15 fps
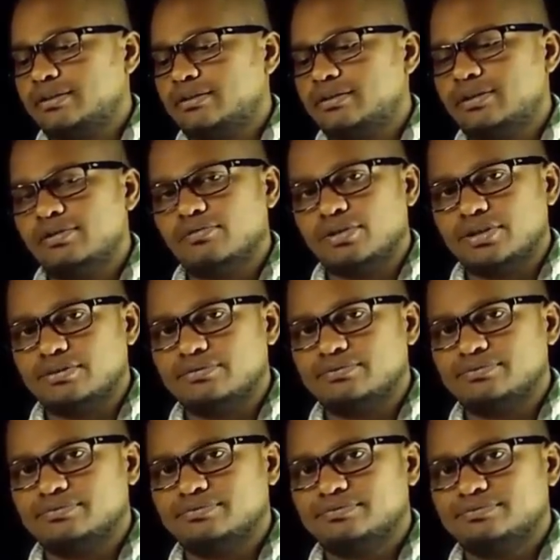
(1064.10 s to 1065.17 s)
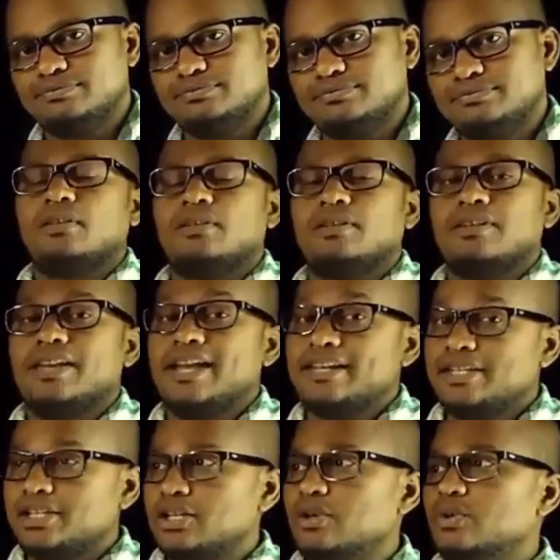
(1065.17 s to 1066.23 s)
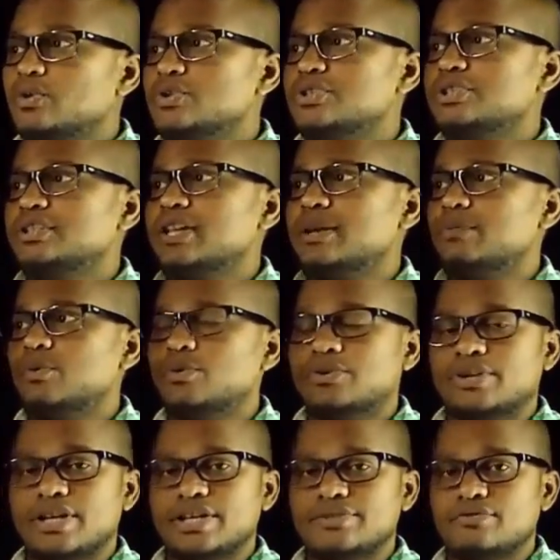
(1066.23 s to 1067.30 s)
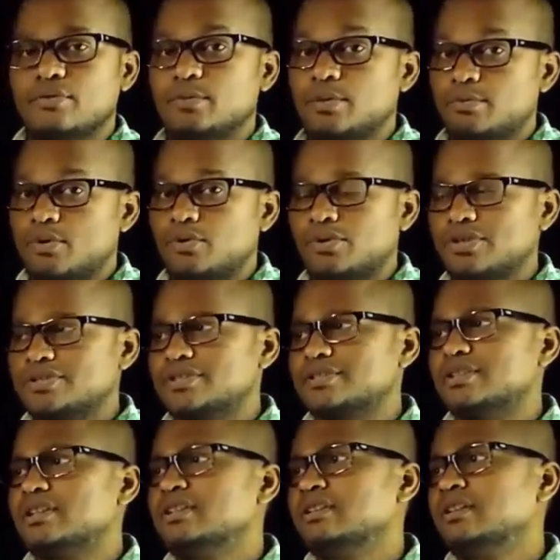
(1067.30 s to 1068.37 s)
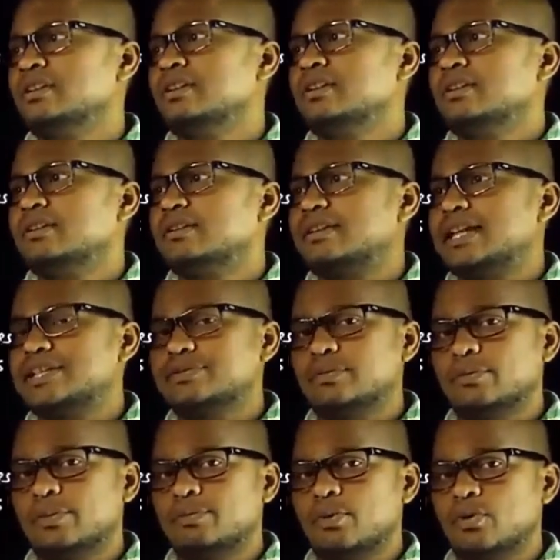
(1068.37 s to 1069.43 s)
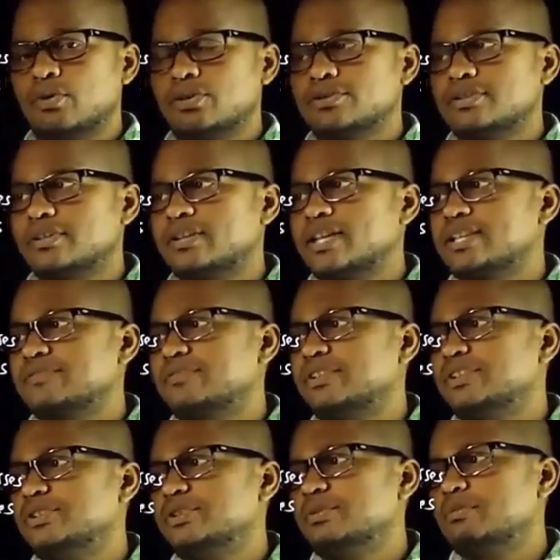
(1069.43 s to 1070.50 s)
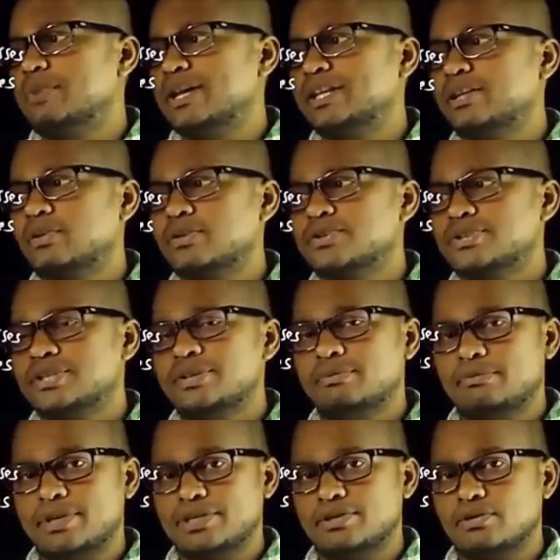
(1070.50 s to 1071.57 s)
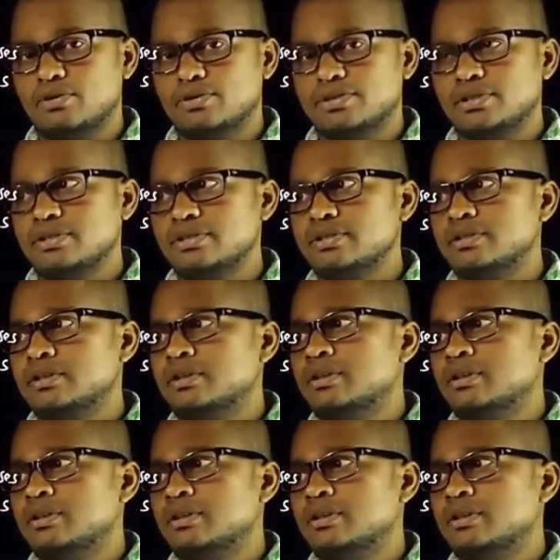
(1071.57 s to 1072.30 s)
E1. And the conclusion about transformer power loss is that transformer power losses are classified into minor losses and major losses,